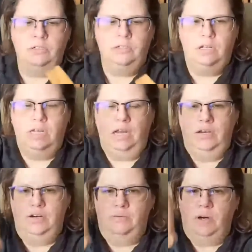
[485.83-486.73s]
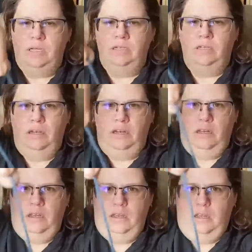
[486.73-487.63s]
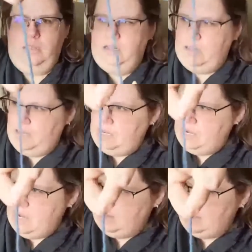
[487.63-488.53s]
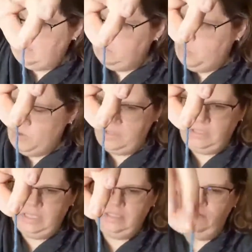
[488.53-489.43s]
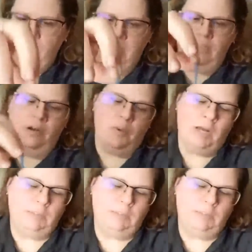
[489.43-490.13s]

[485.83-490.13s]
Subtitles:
and under 1. And now that's more the length of the leader I want.